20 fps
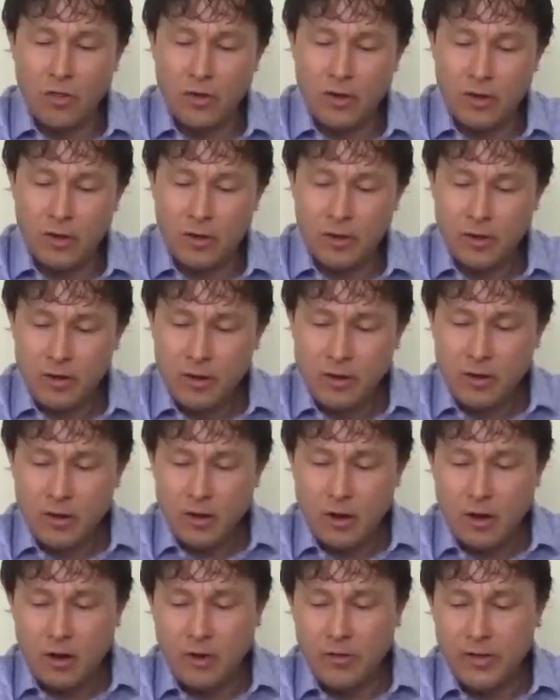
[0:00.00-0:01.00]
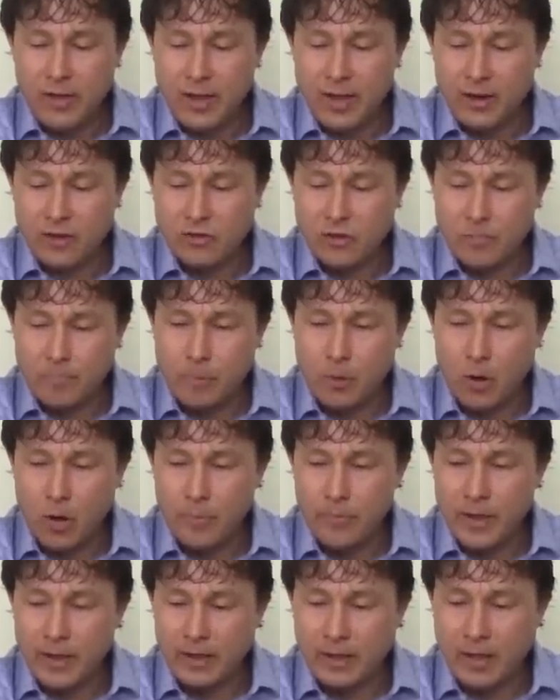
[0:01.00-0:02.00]
the all the extra
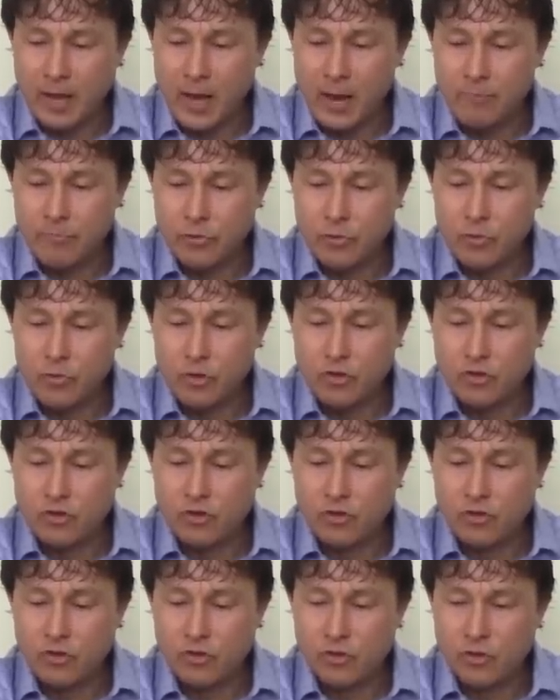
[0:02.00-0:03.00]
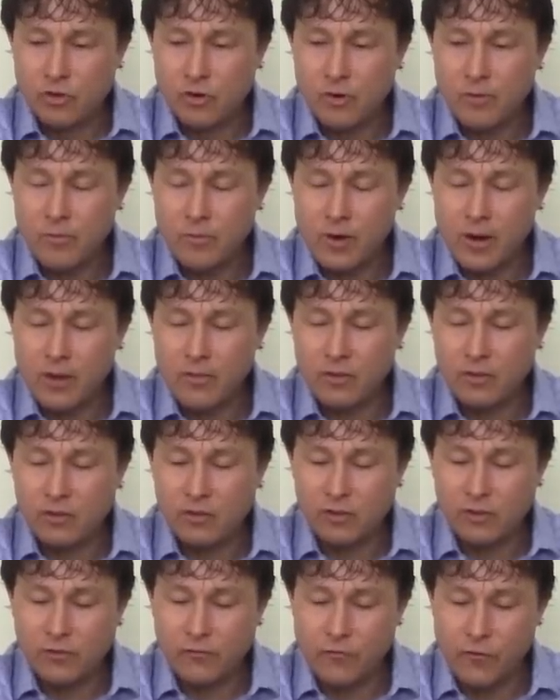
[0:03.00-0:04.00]
pulp that came through the juicer, right? This
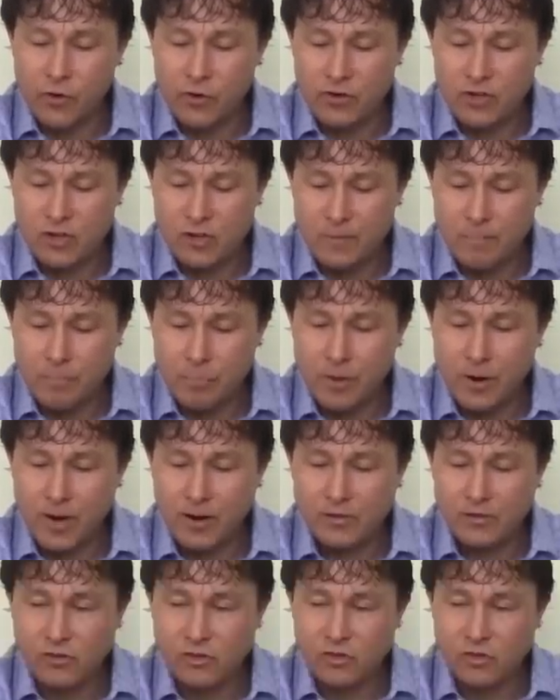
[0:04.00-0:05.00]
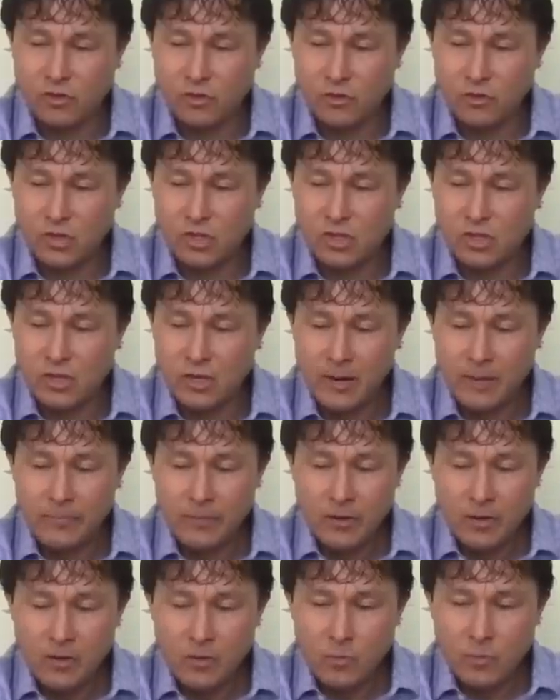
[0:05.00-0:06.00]
is first press juice.
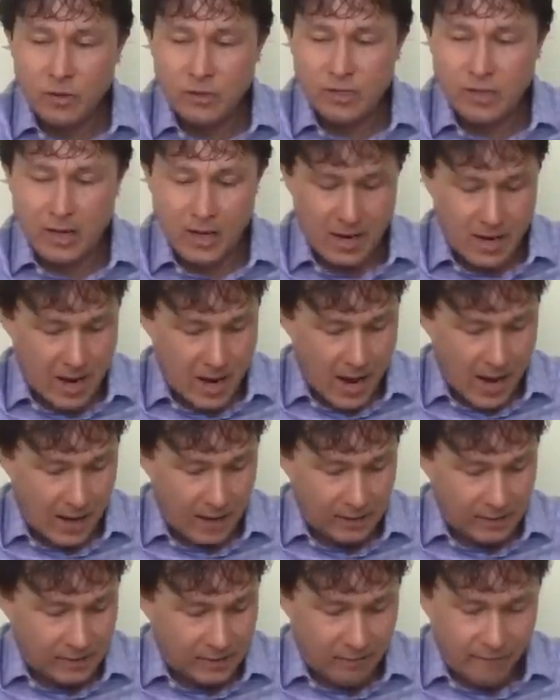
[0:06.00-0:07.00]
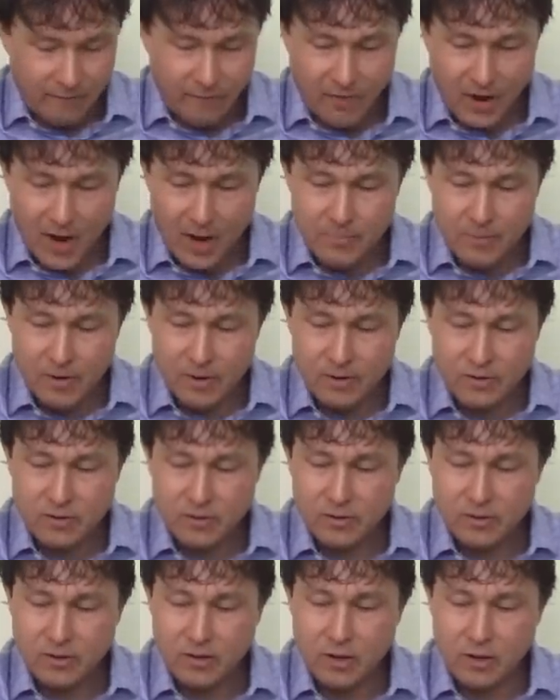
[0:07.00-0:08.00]
Once again, nice,
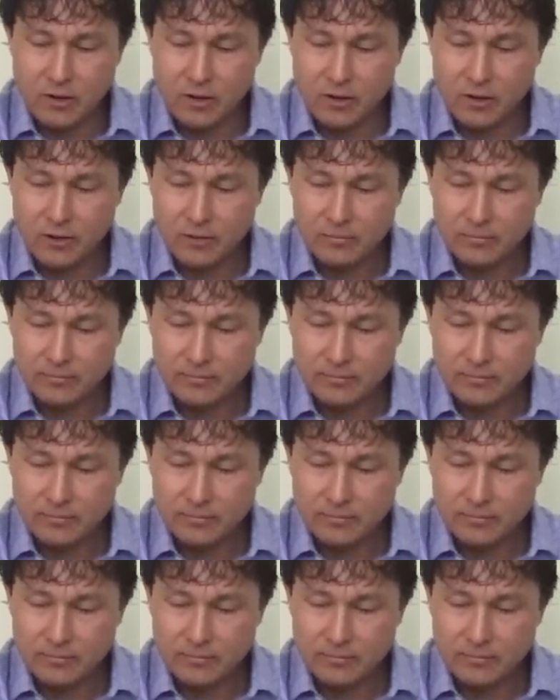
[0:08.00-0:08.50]
vibrant color.